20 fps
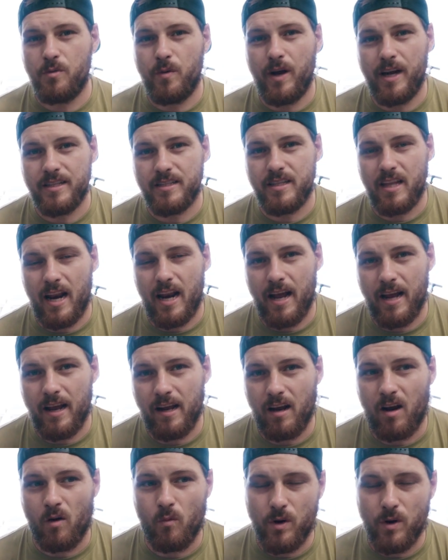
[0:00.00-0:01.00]
ways that
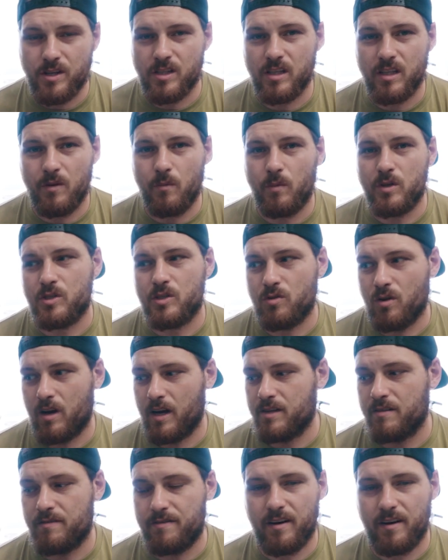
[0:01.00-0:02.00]
I originally was
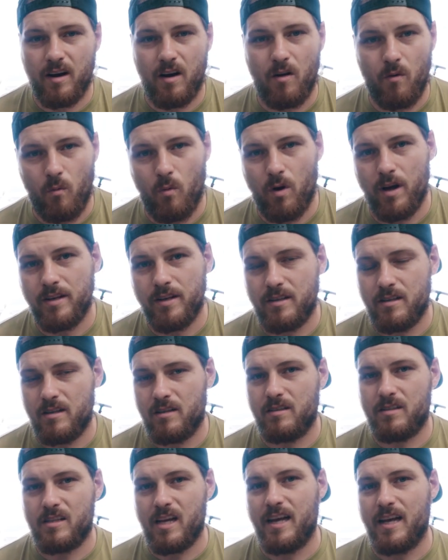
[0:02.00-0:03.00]
trying to figure out what
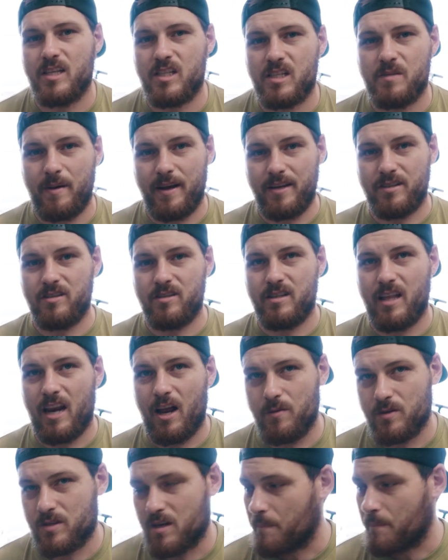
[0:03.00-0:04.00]
size spacers that
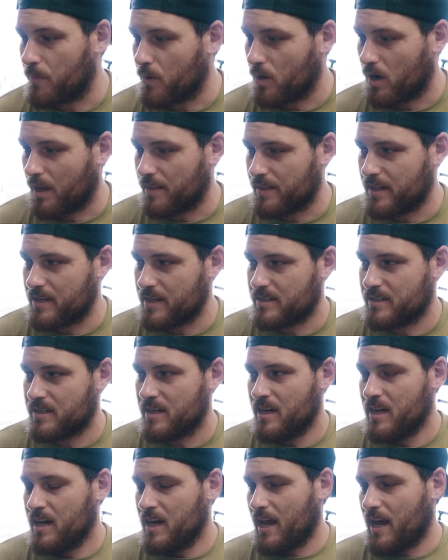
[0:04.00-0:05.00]
I was going to put on this.
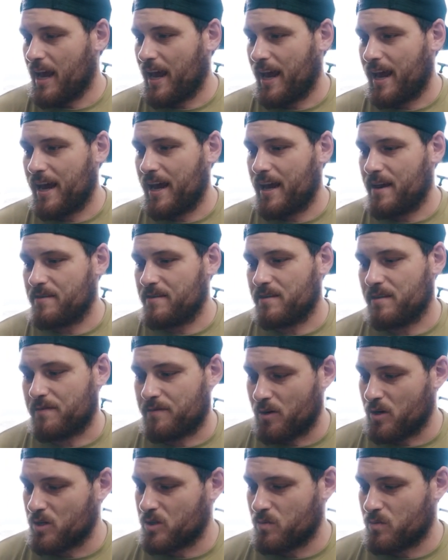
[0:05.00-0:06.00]
And the
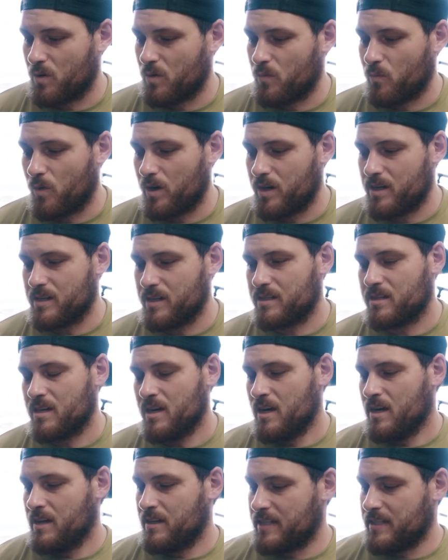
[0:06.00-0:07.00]
first one was
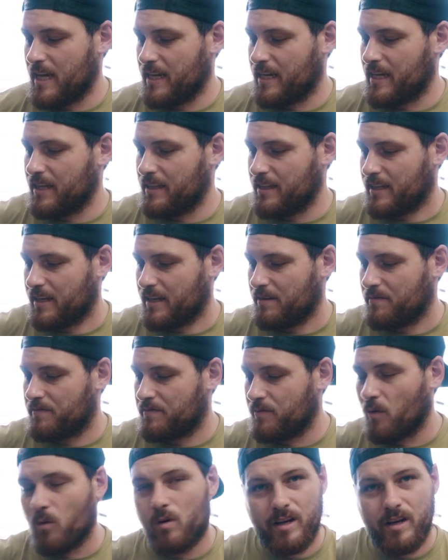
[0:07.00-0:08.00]
taking the
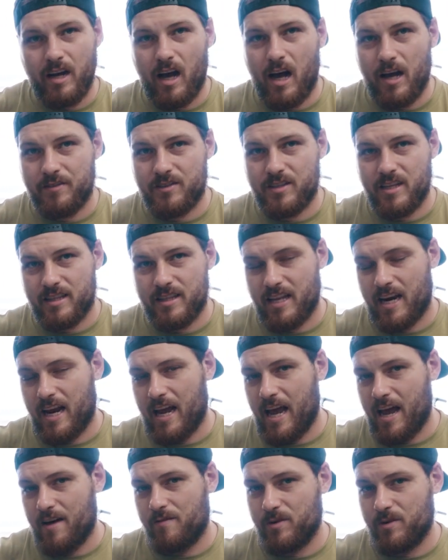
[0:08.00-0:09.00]
40 offset that I
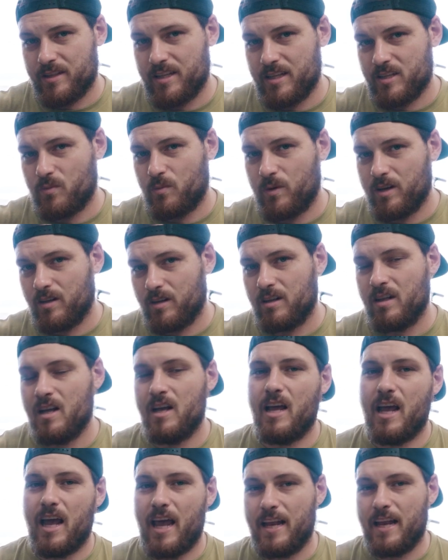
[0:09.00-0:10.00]
have with this wheel
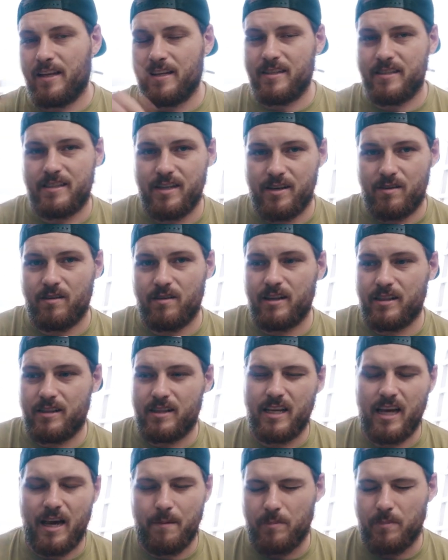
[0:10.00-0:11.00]
and considering
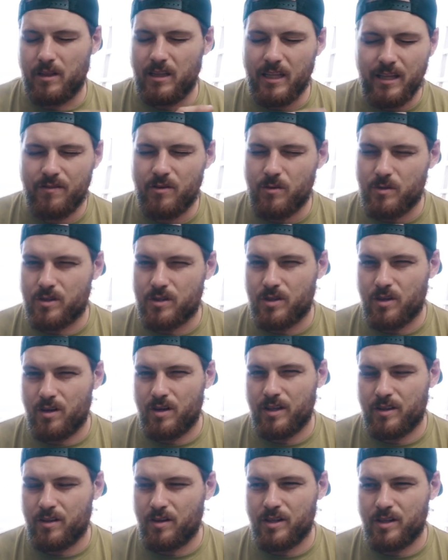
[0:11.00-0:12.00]
the, I believe it was
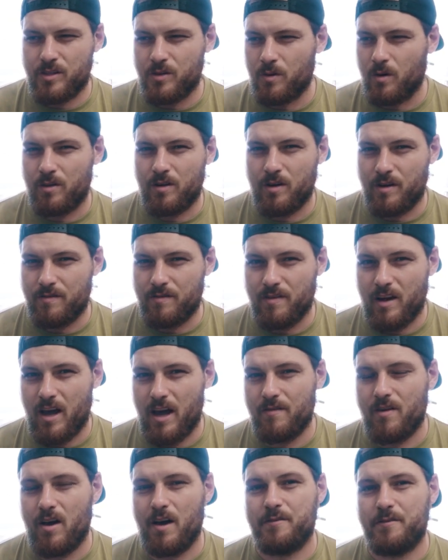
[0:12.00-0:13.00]
30, 32, or
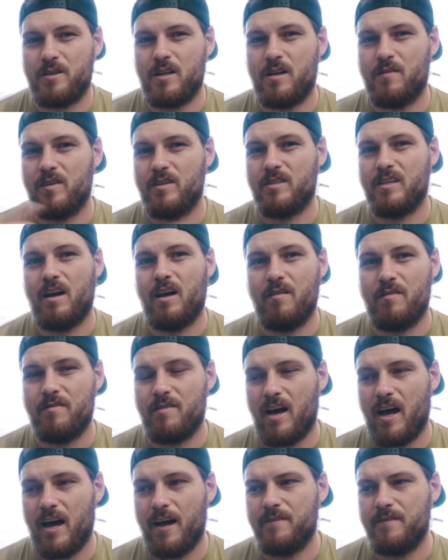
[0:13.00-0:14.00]
35 offset of the style
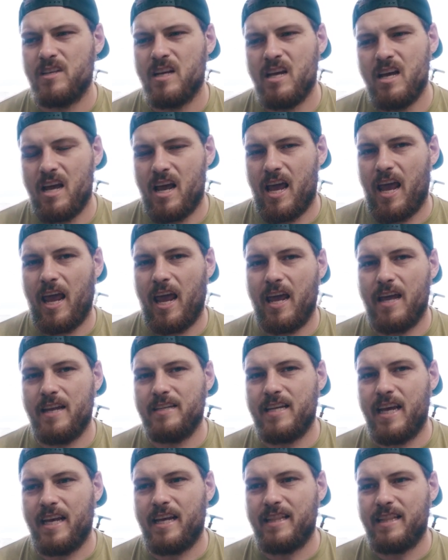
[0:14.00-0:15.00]
5s,
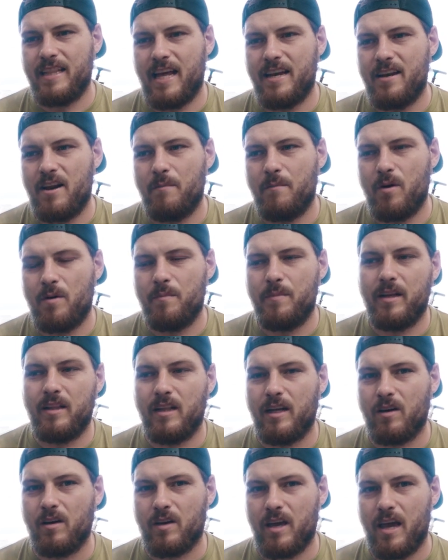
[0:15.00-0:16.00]
and taking that number and being
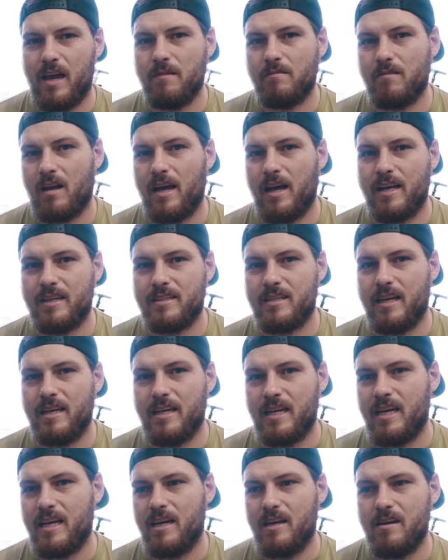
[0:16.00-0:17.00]
like, okay, I guess I
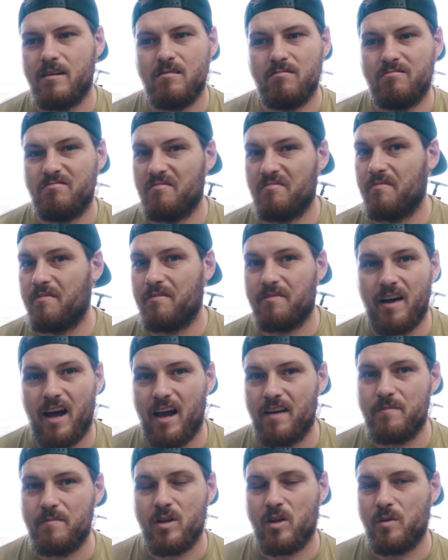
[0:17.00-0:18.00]
need
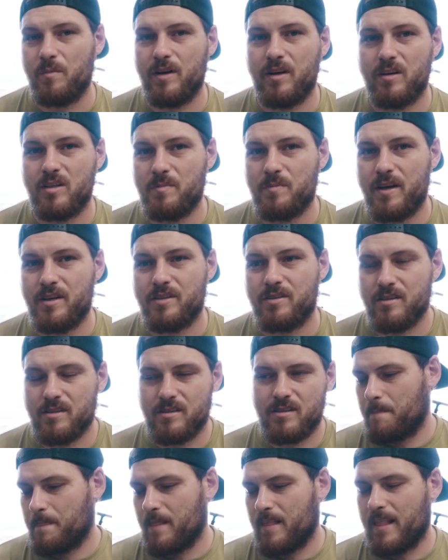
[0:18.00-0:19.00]
5mm
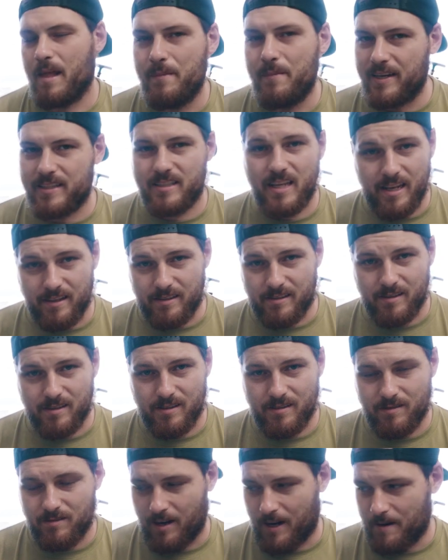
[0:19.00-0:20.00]
spacers. That makes
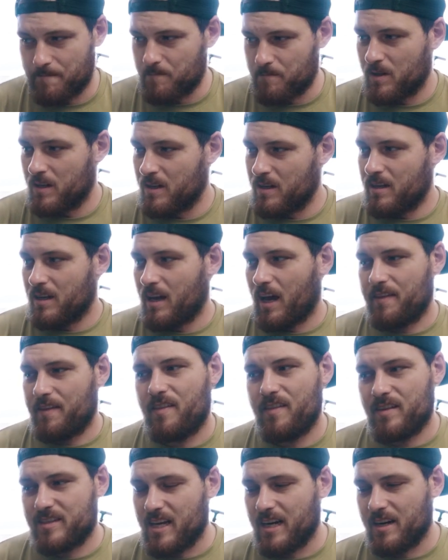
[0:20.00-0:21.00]
sense, right? And
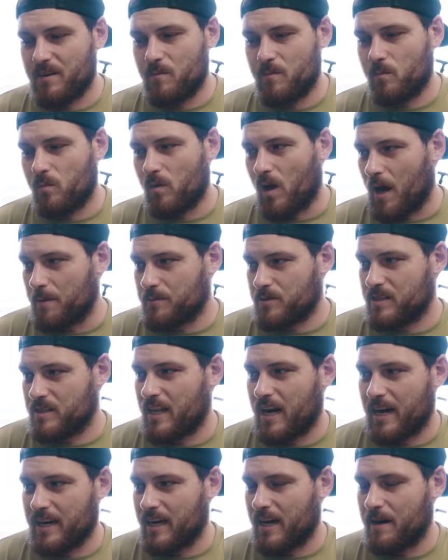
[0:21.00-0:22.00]
then the second option
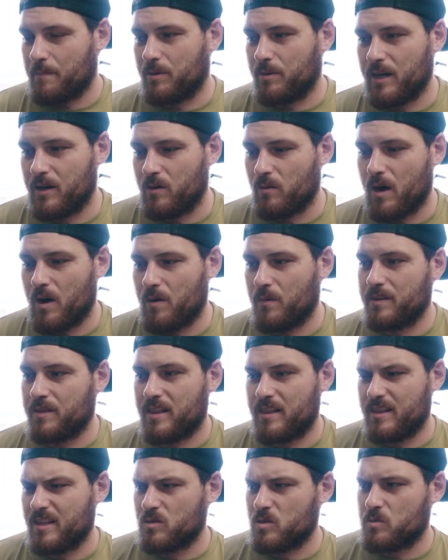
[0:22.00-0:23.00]
that I kind of played around with,
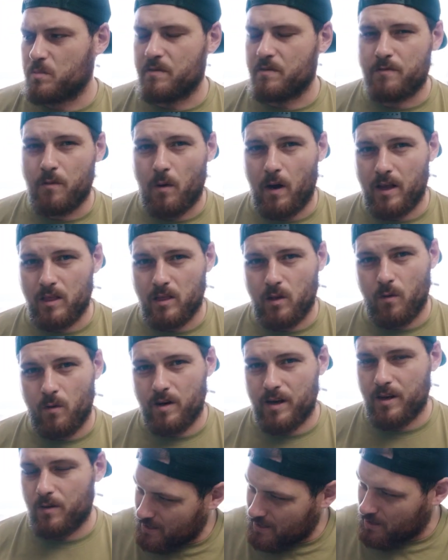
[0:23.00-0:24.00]
and this was before I
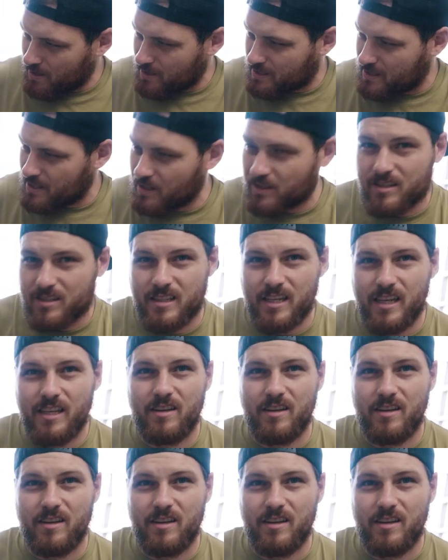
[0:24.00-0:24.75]
lowered it, you can still see